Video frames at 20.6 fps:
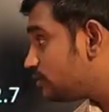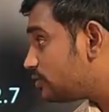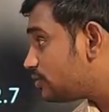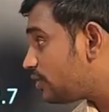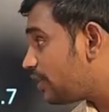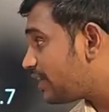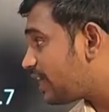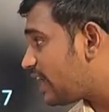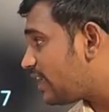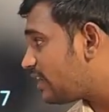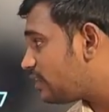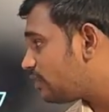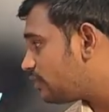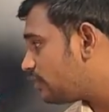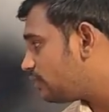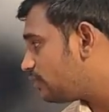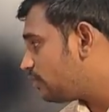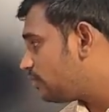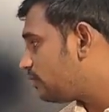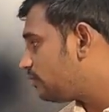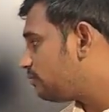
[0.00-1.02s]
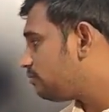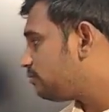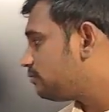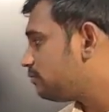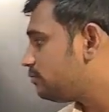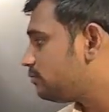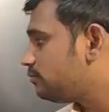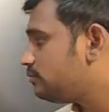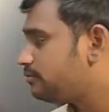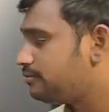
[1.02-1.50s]
So again,
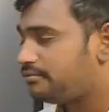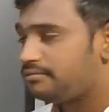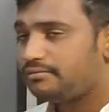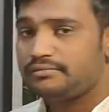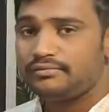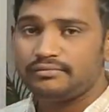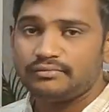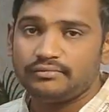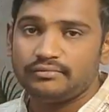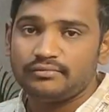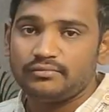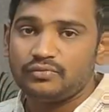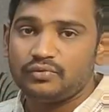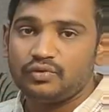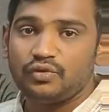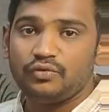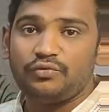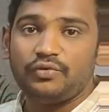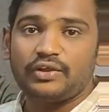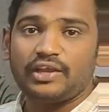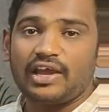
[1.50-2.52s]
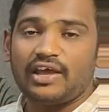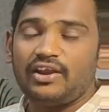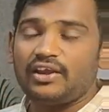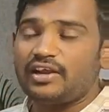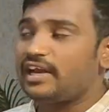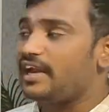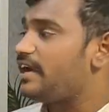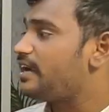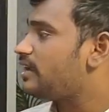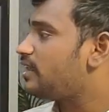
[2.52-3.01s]
if you
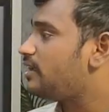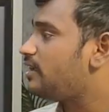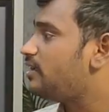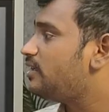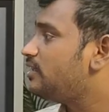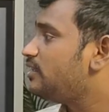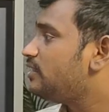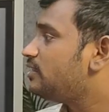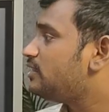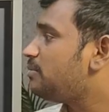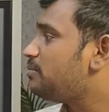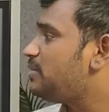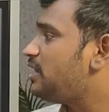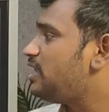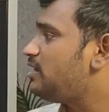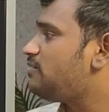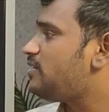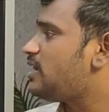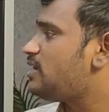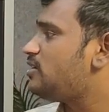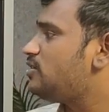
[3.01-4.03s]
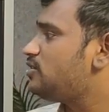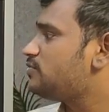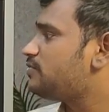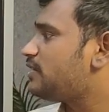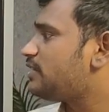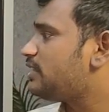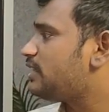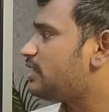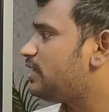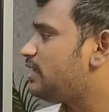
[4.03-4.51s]
calculate the mean values
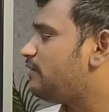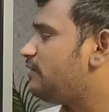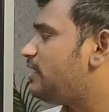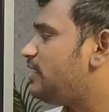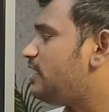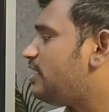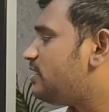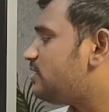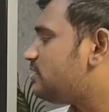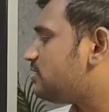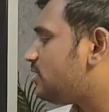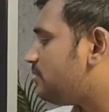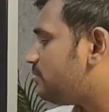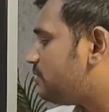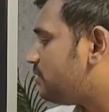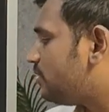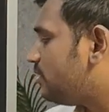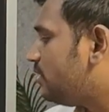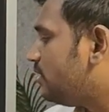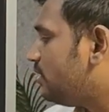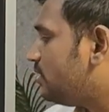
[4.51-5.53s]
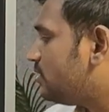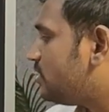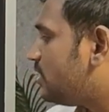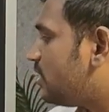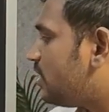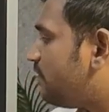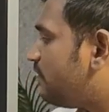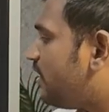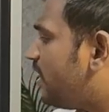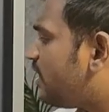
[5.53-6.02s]
for the given
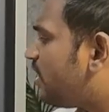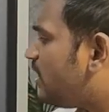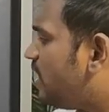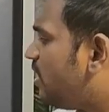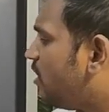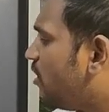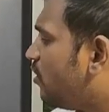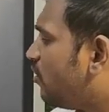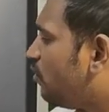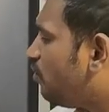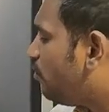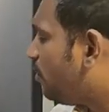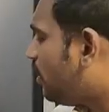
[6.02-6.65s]
set of data,